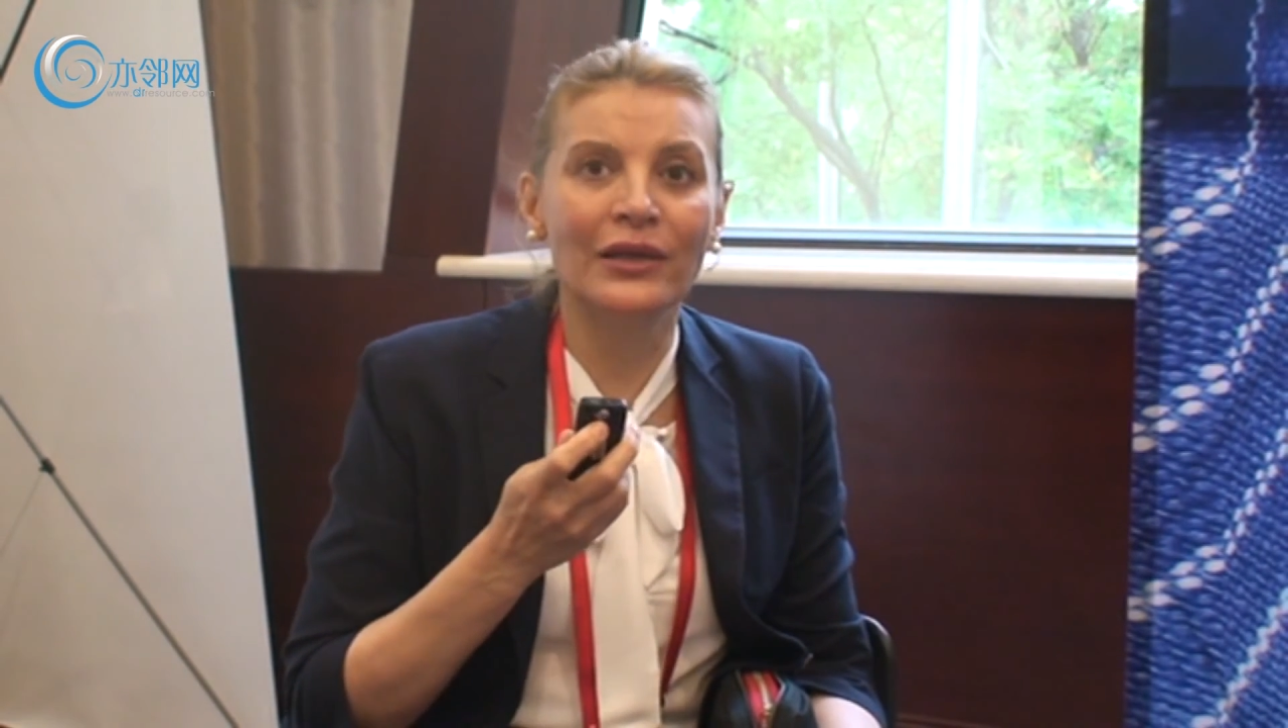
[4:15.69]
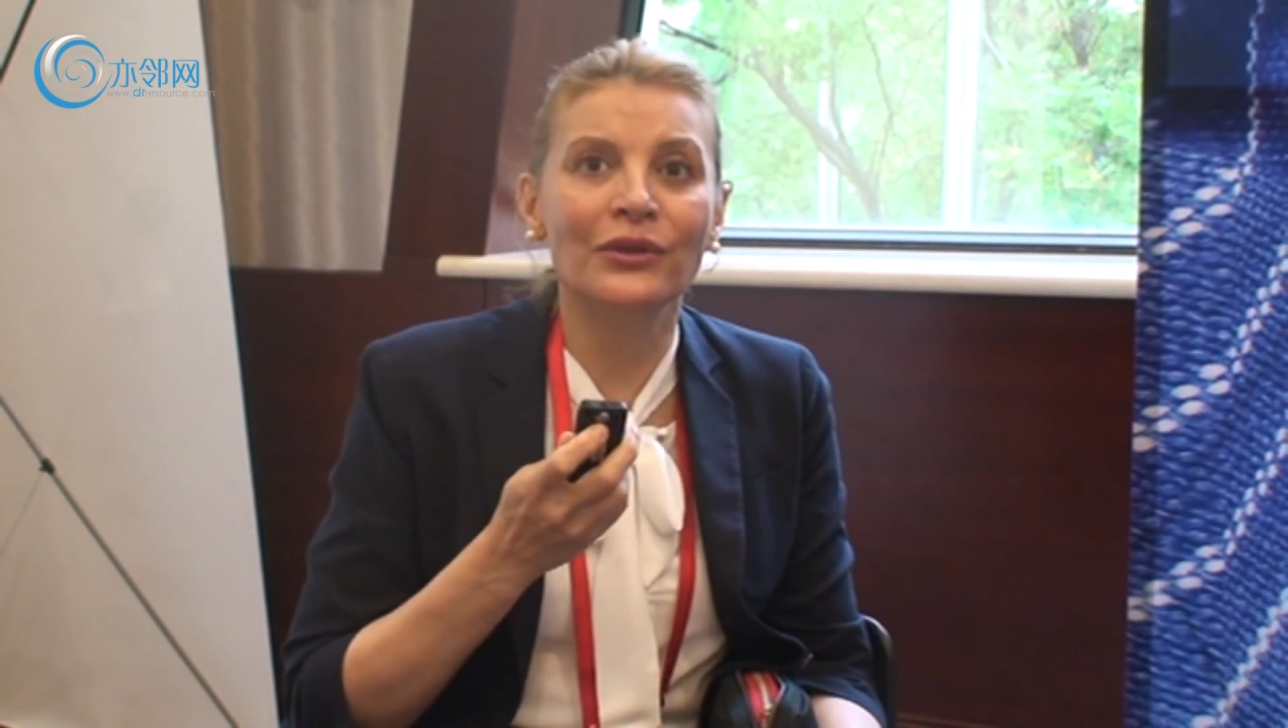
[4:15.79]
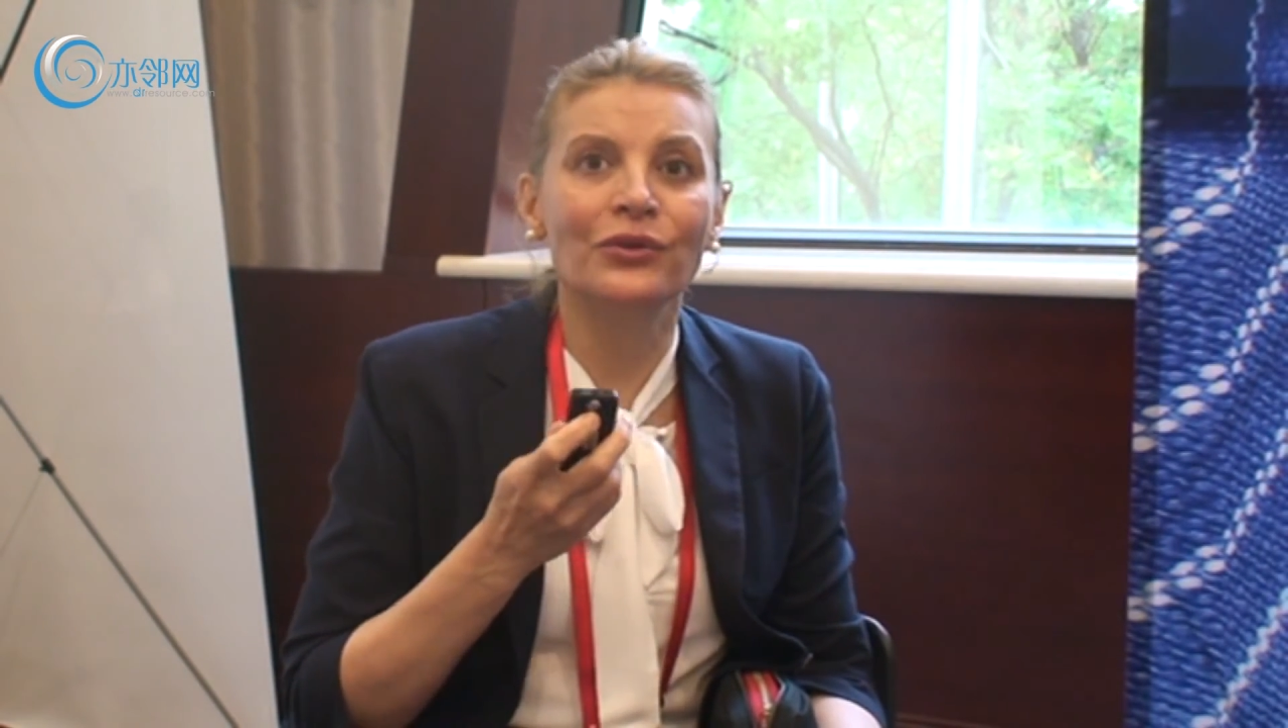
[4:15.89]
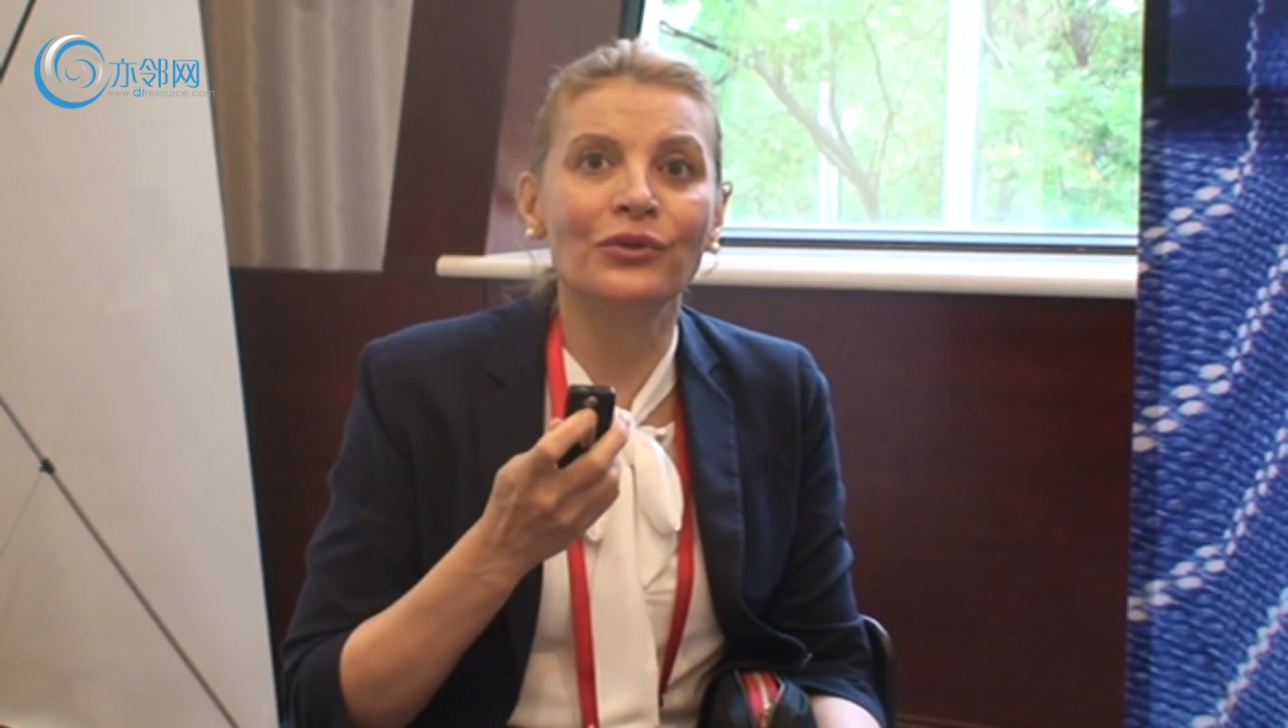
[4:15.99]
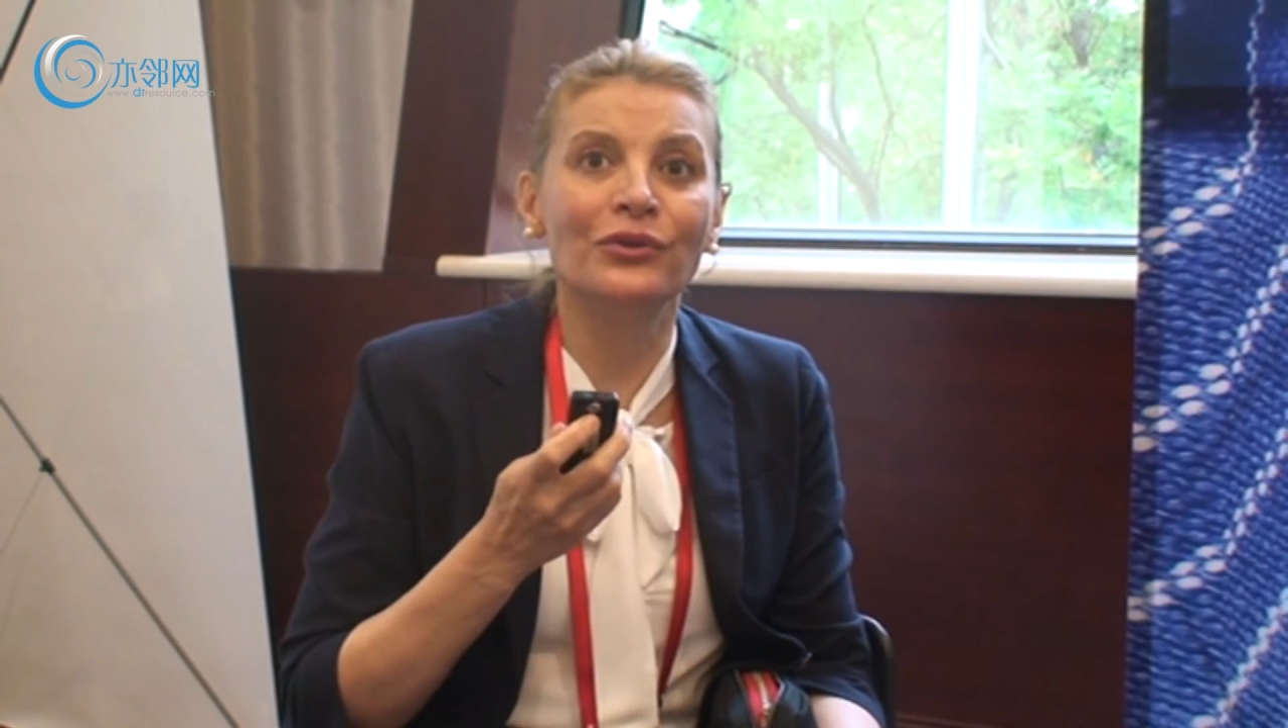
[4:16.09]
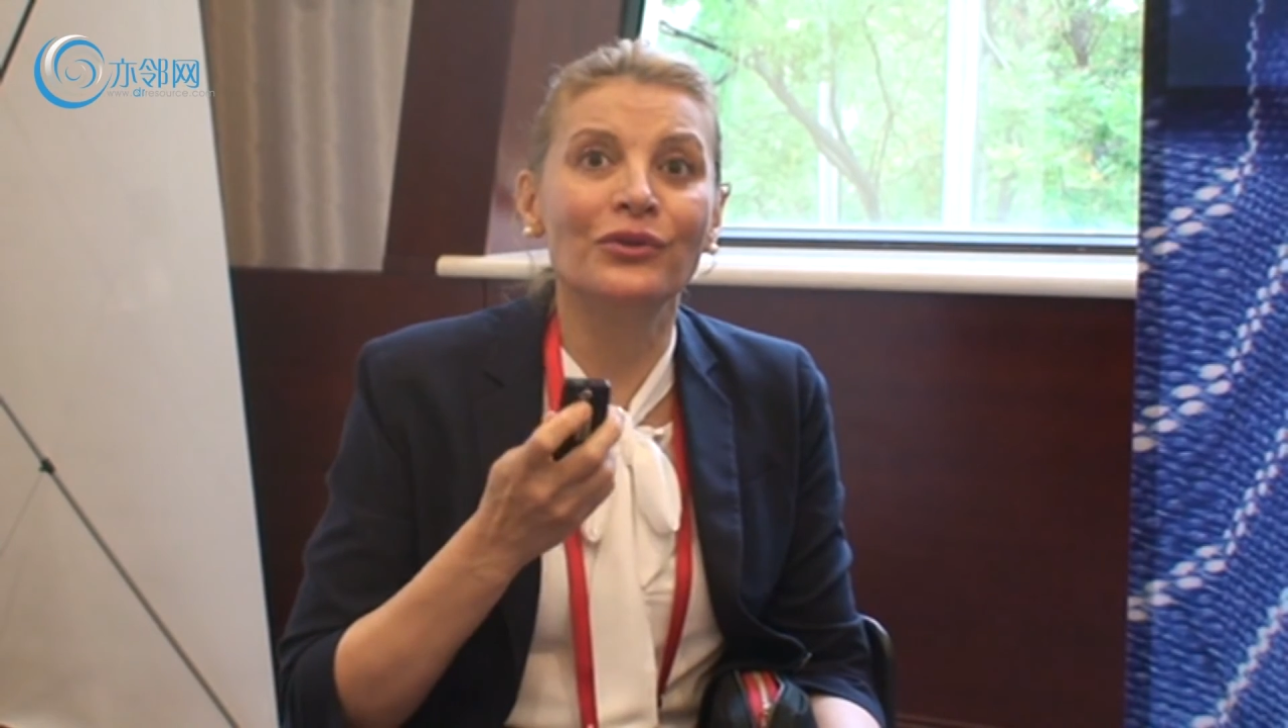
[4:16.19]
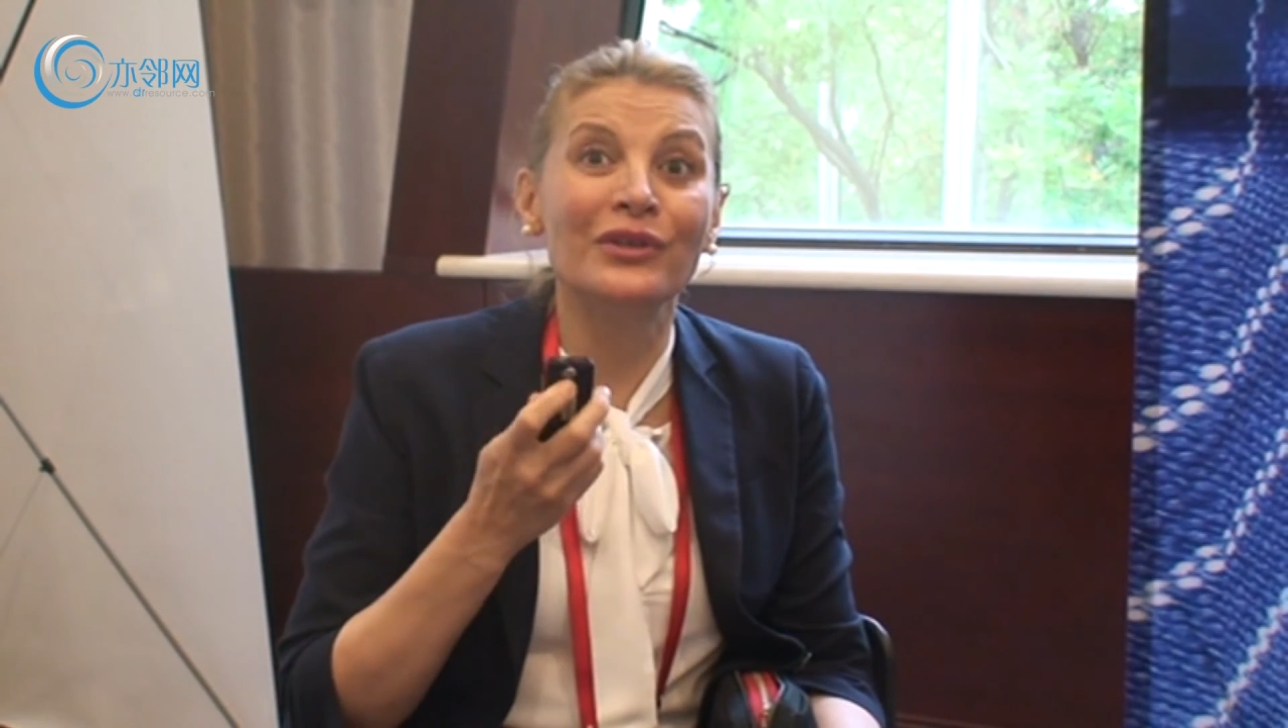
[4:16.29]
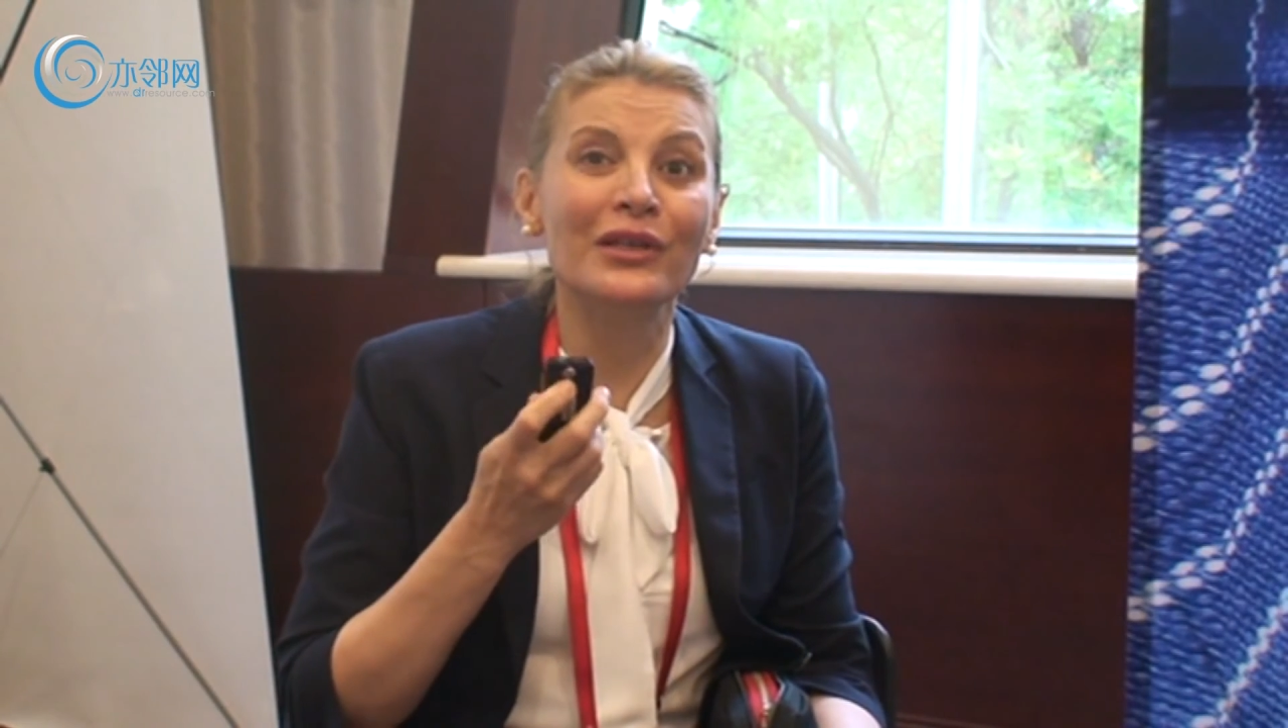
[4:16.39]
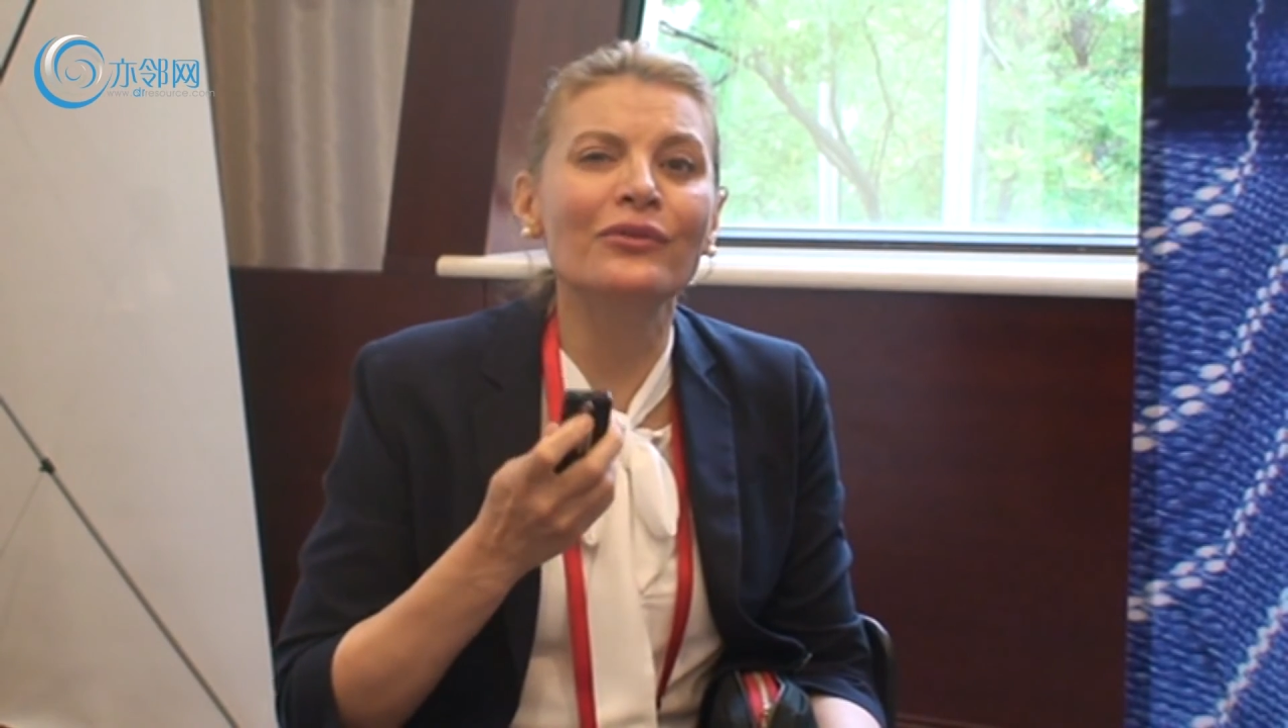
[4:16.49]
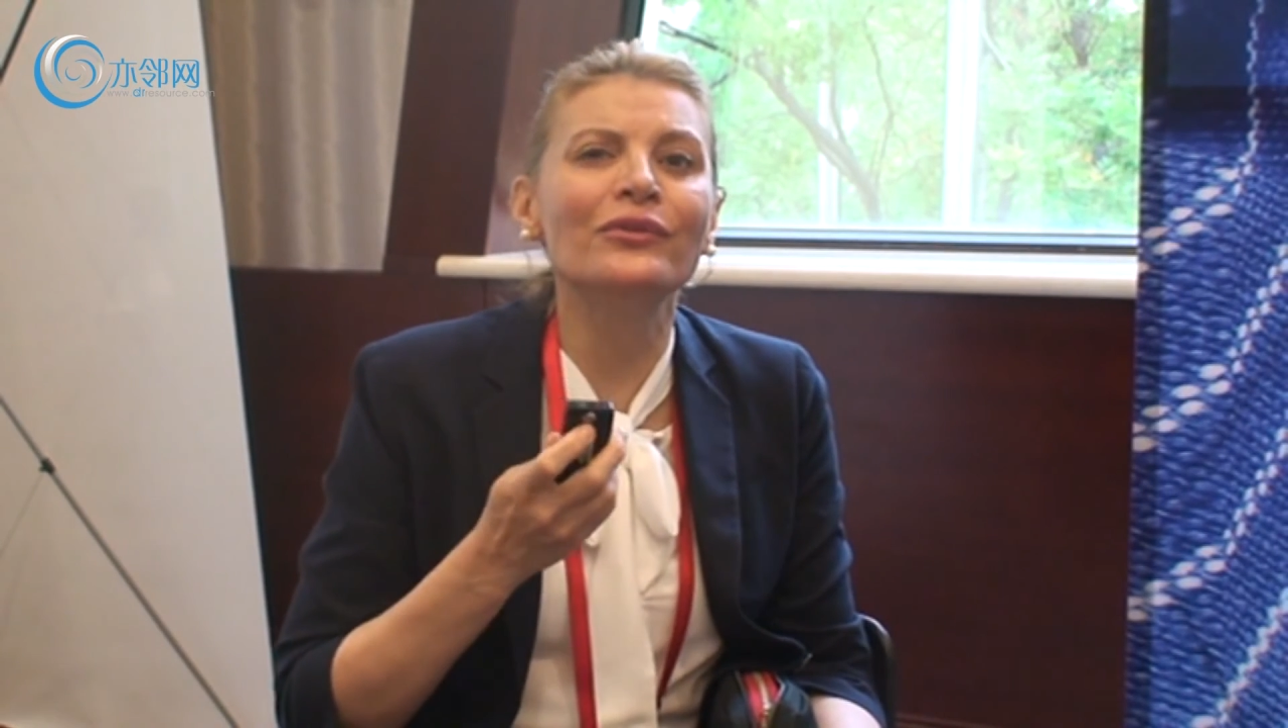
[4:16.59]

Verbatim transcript: and you could